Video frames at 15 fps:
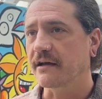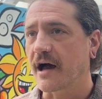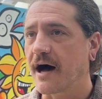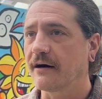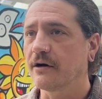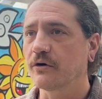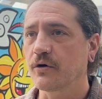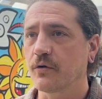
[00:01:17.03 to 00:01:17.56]

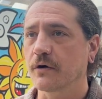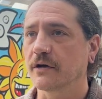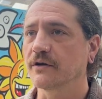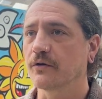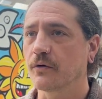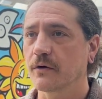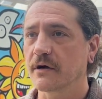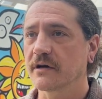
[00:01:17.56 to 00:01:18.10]
hollow core
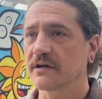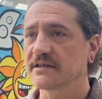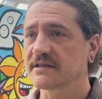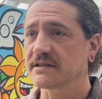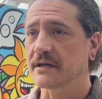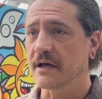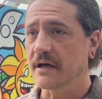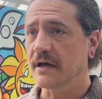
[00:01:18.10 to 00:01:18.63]
doors.